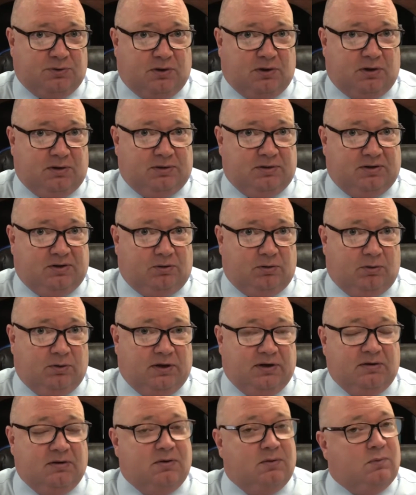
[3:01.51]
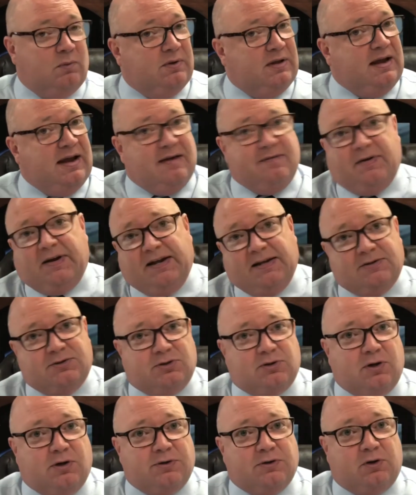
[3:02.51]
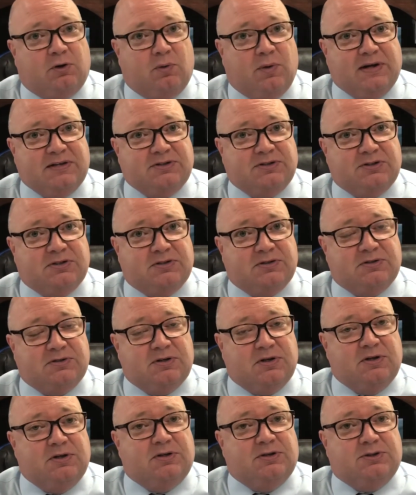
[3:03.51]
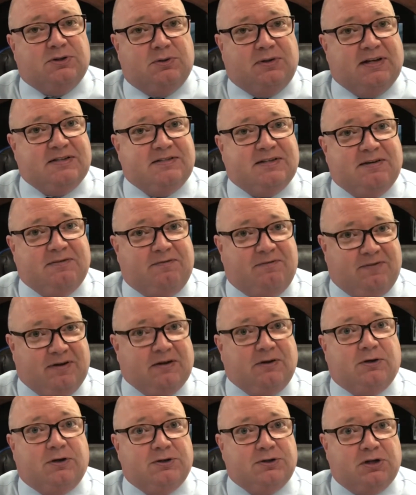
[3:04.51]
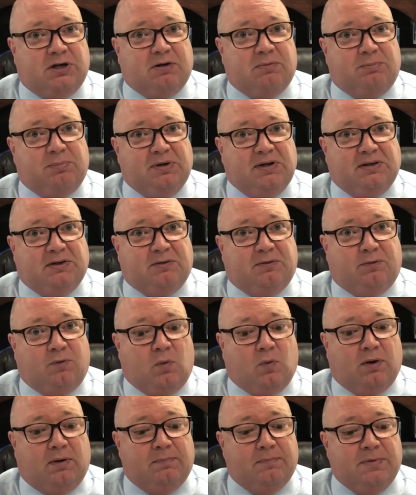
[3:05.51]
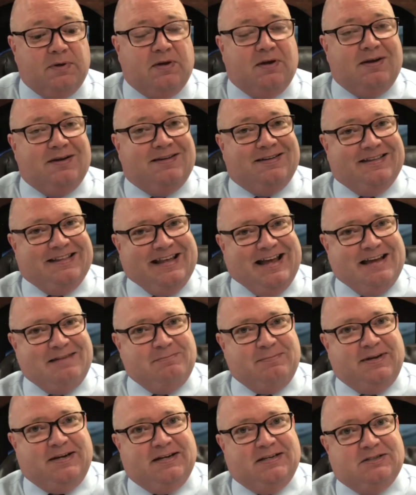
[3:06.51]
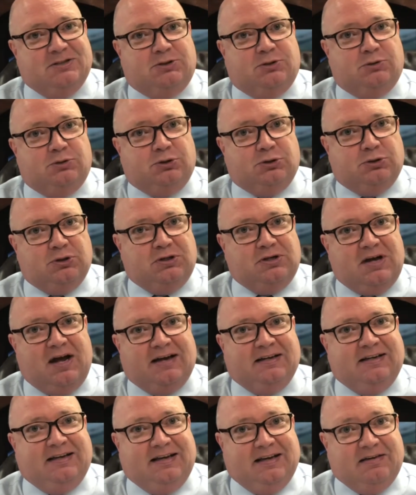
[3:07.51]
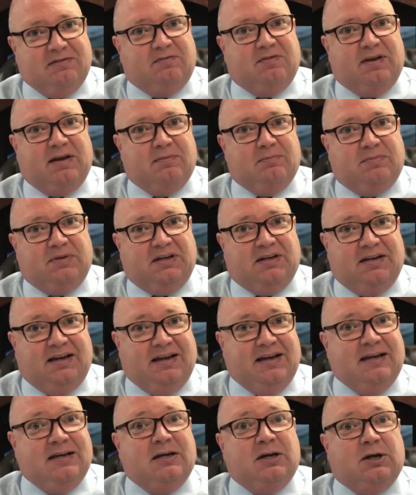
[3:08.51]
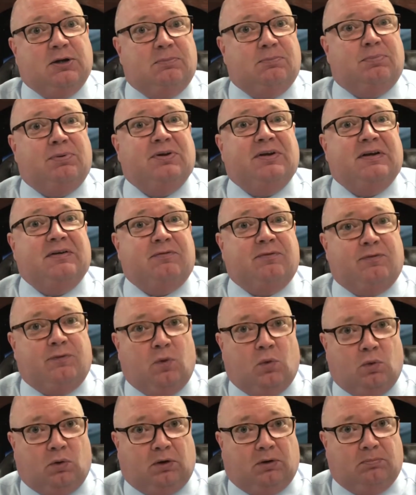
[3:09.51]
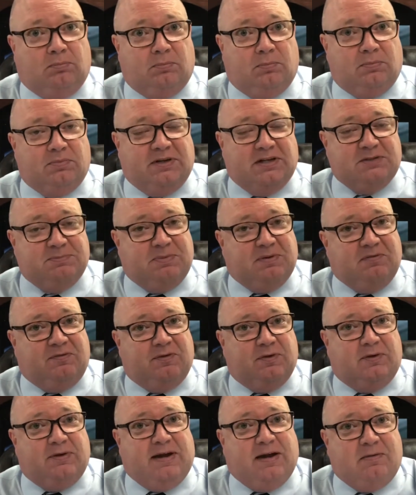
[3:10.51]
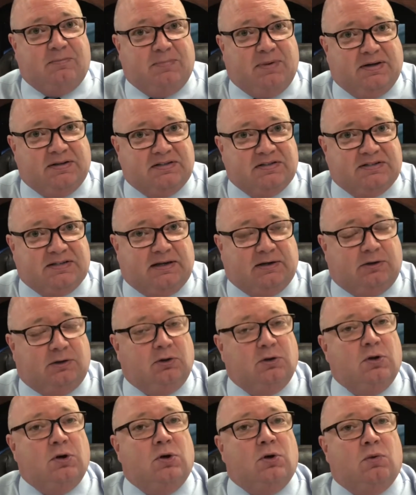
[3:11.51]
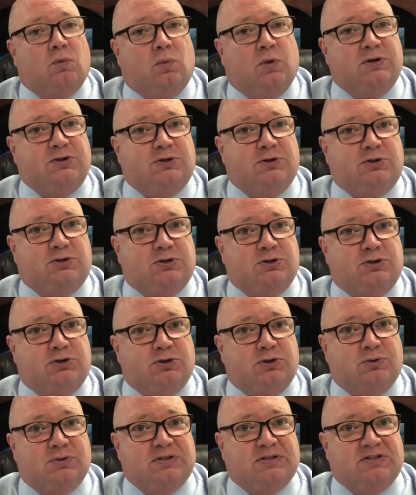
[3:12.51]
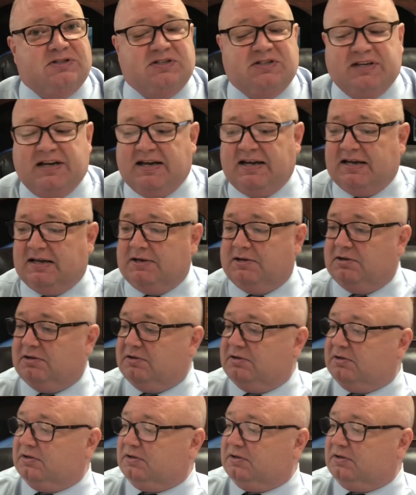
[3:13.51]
drawn through it, well, they haven't answered all the questions, so that's a failure to complete the form. That means you should not give them the incomplete form that's been filled out by the seller. What you should do instead